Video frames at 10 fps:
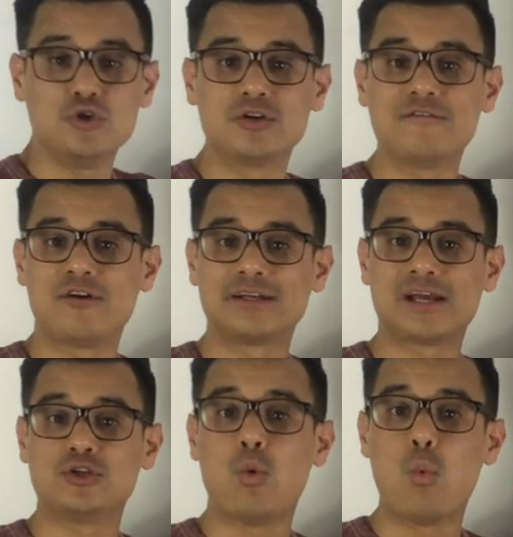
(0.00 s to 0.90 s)
you can find
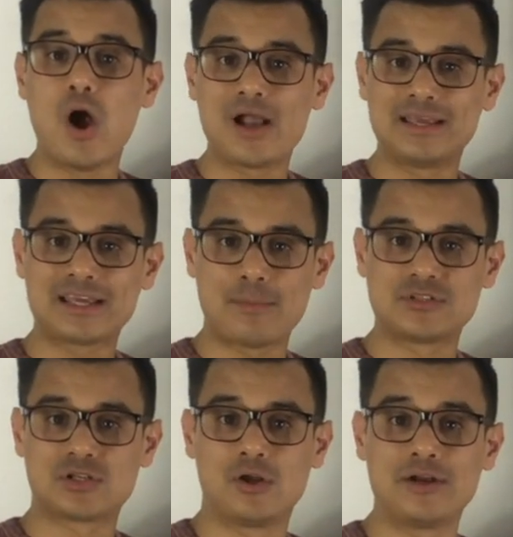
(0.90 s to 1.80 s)
out your working
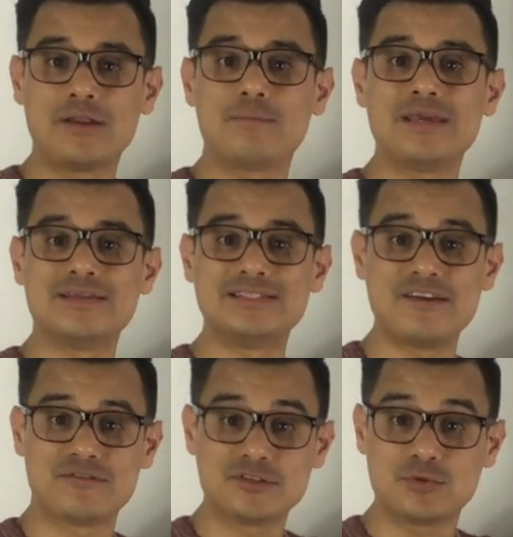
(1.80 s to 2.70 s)
capital on it, being the
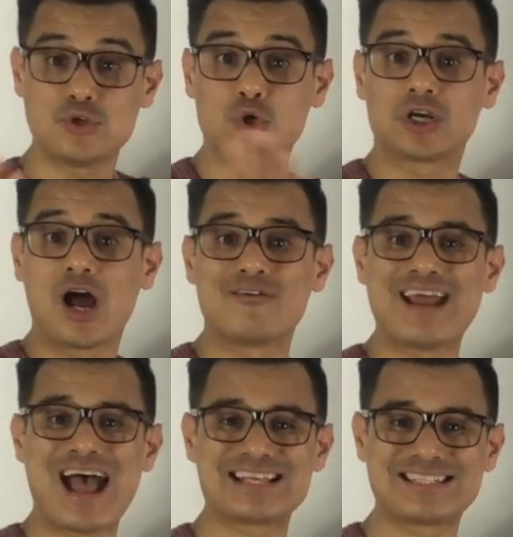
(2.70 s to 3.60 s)
difference between your
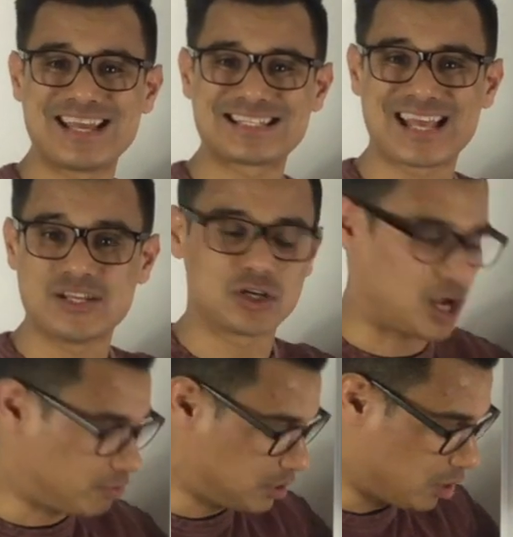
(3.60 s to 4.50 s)
current assets and your
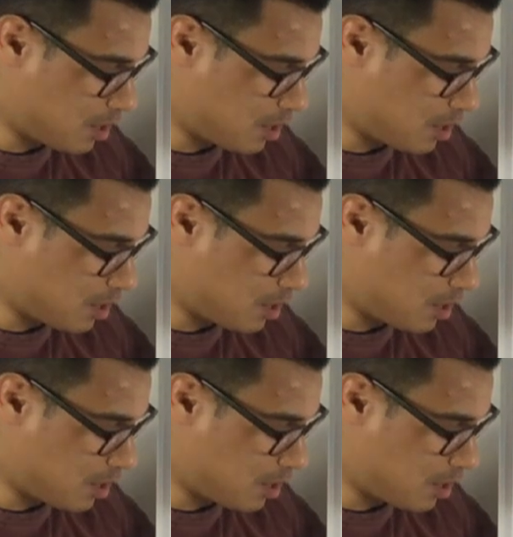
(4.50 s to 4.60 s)
current